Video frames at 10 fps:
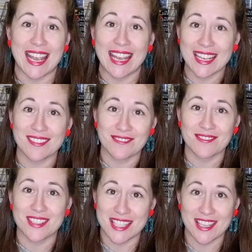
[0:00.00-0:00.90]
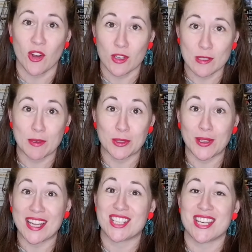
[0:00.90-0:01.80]
hits the hospital
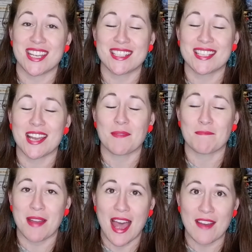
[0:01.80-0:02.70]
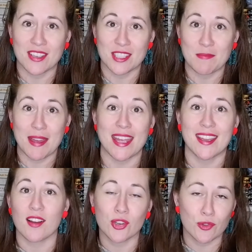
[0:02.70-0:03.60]
and she is having to
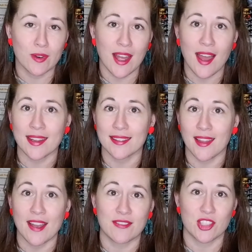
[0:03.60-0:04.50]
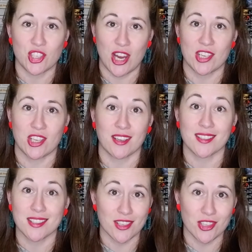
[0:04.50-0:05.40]
make career and life-changing
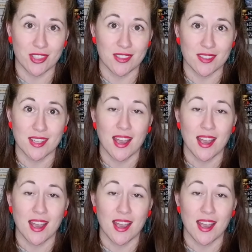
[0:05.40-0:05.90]
decisions.